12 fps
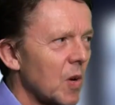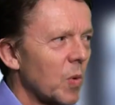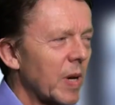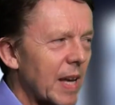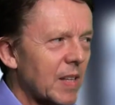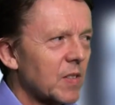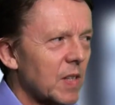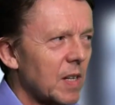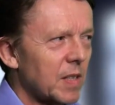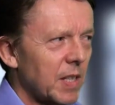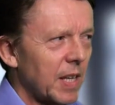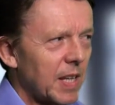Well,
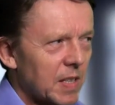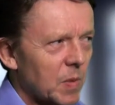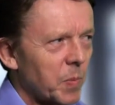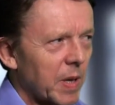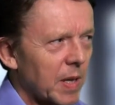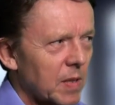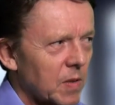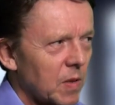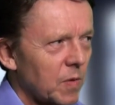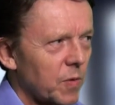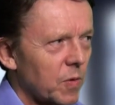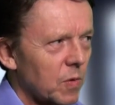anxiety is a big
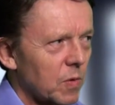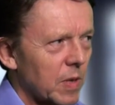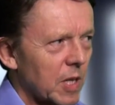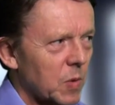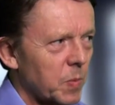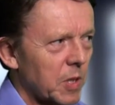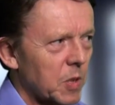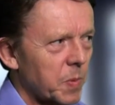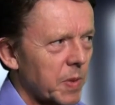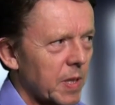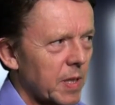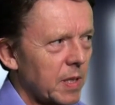issue for experts,
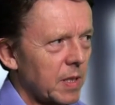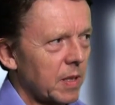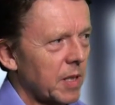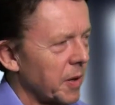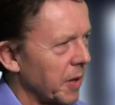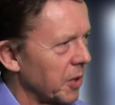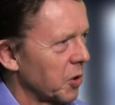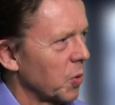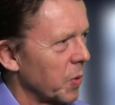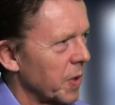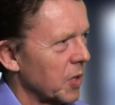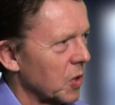particularly going into
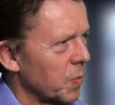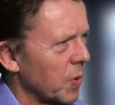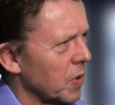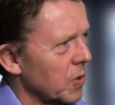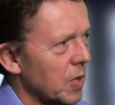a witness box.